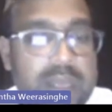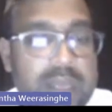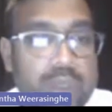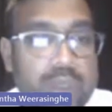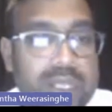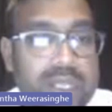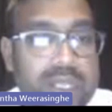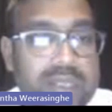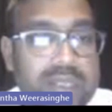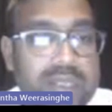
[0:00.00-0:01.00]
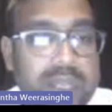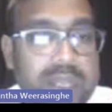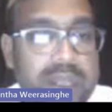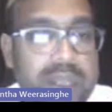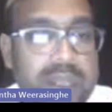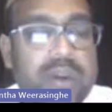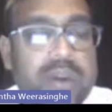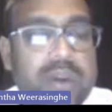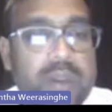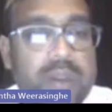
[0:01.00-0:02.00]
both reasons are material,
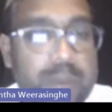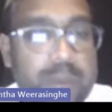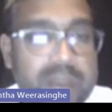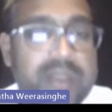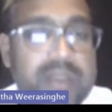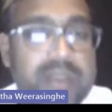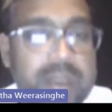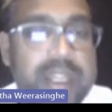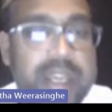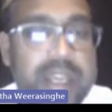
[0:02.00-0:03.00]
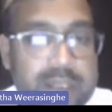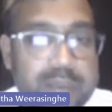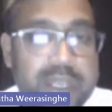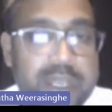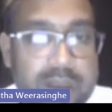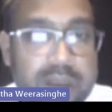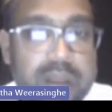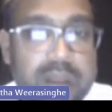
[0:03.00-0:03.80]
qualified opinion. This is summary that I explained.